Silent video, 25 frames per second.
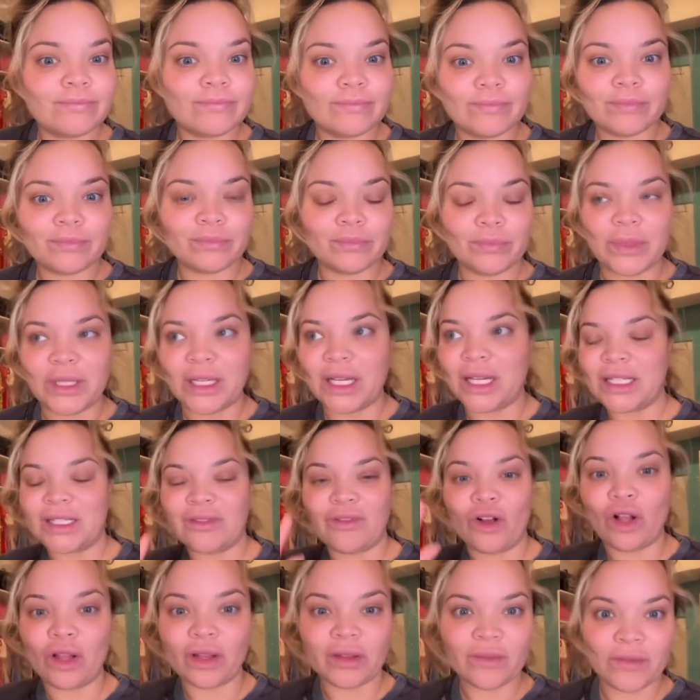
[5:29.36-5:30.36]
because of
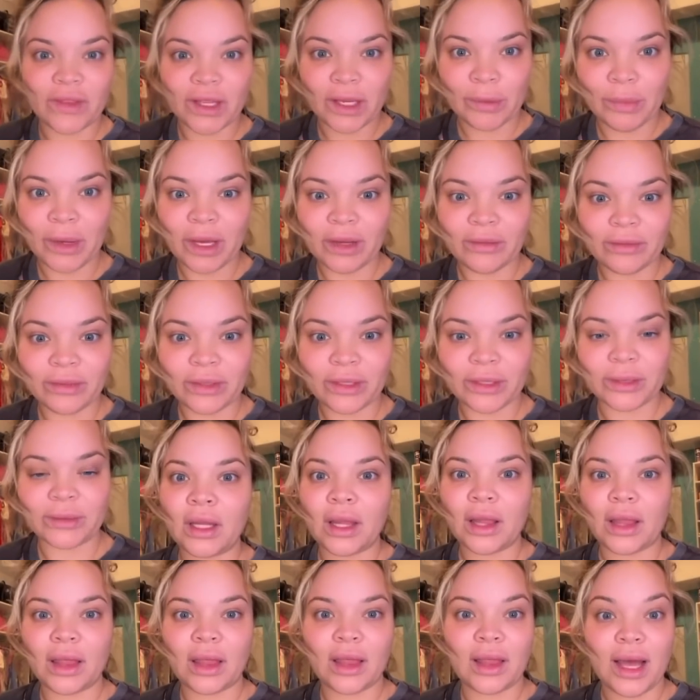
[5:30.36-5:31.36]
all of the above.
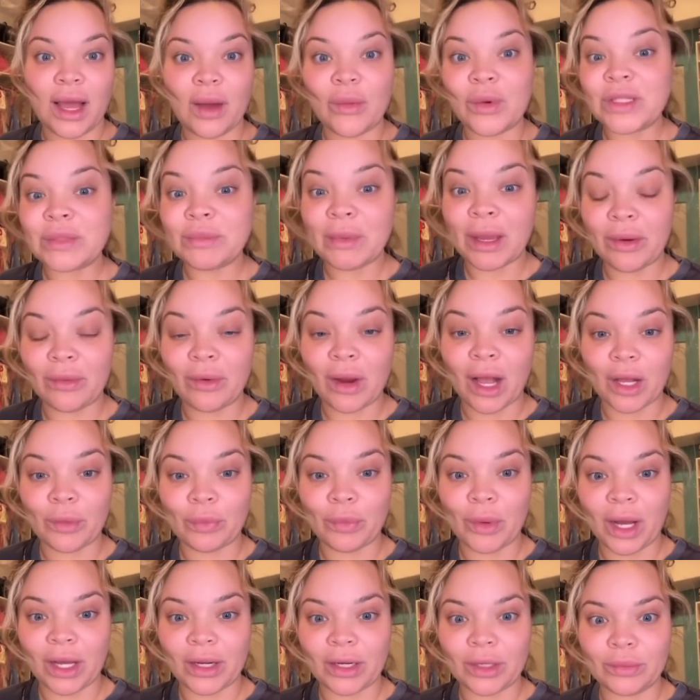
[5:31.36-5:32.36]
That was my rock
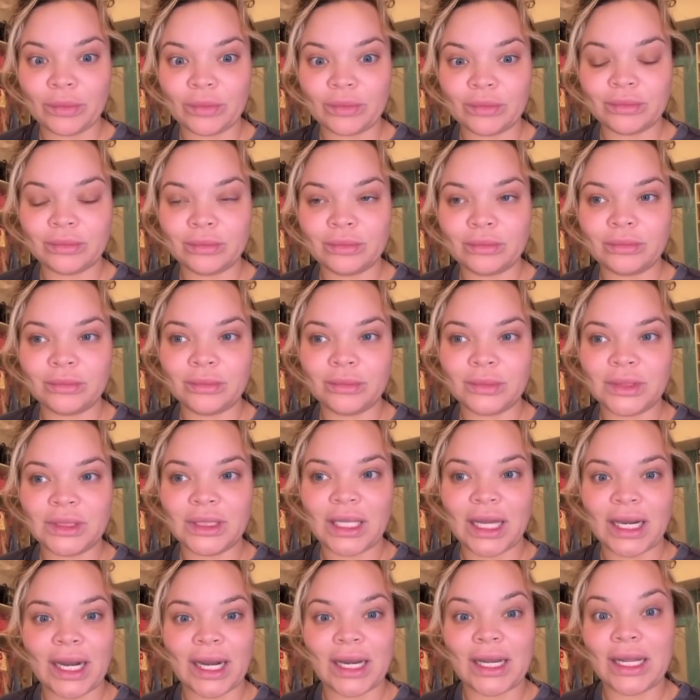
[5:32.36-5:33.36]
bottom
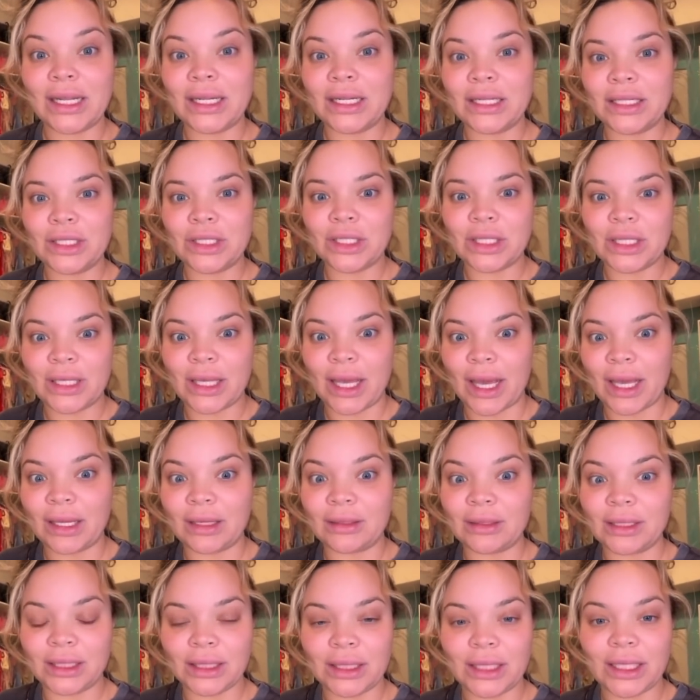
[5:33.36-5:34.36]
that I needed to get
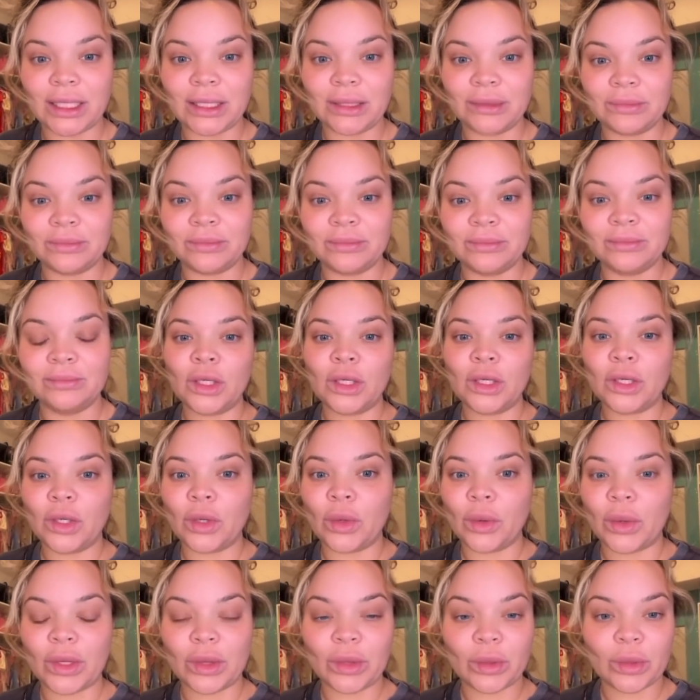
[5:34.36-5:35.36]
clean
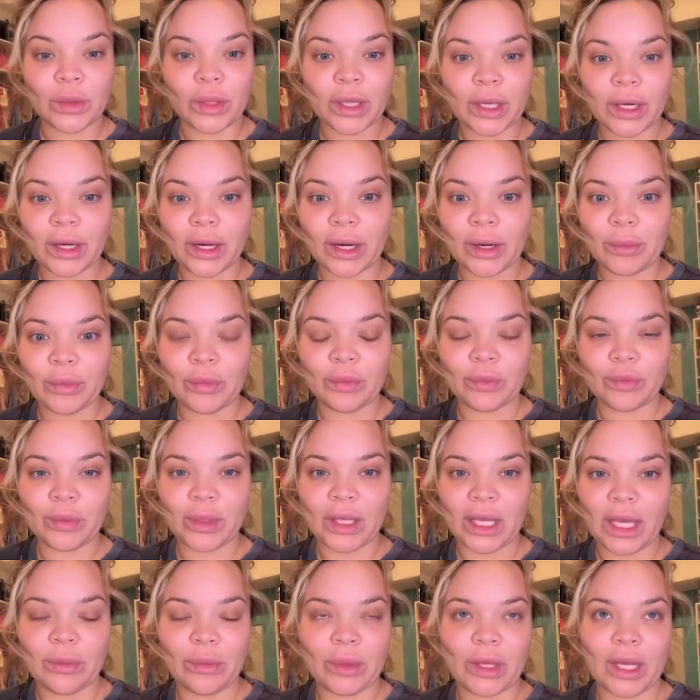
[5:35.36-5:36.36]
going through there, I
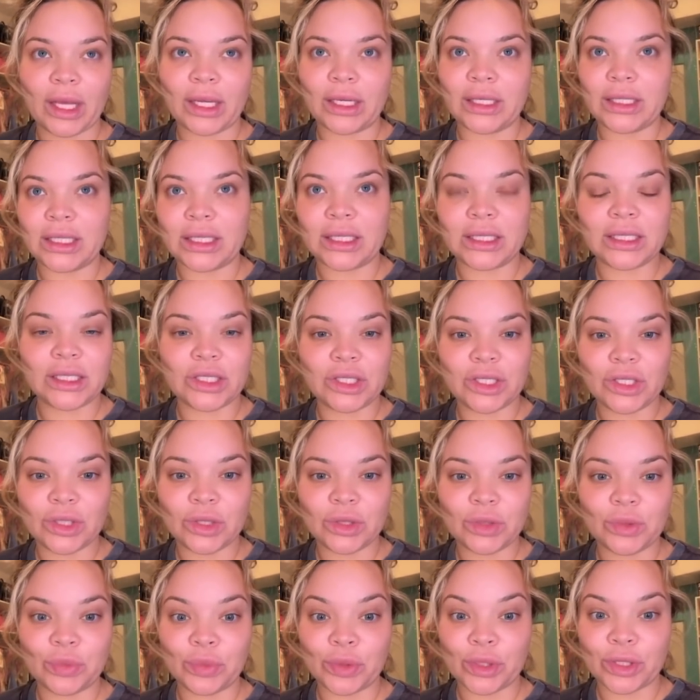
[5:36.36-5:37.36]
became again addicted to
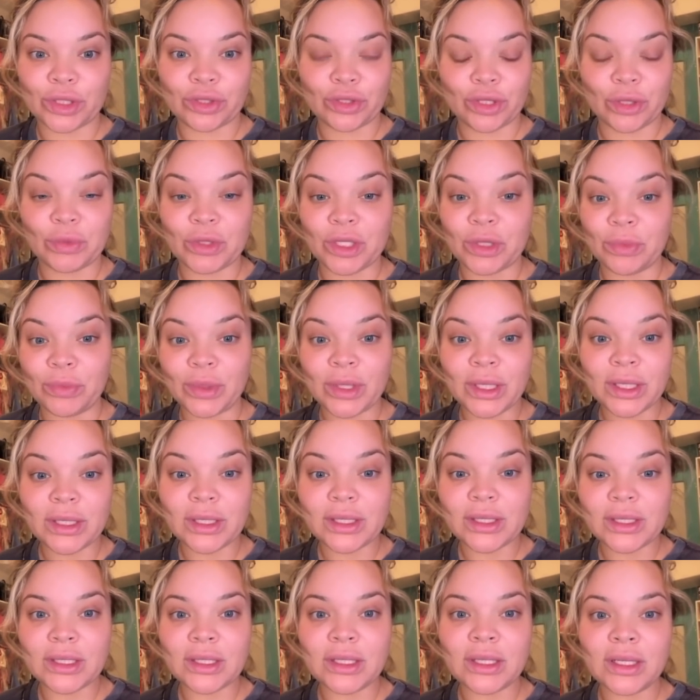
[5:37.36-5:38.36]
prescription pills,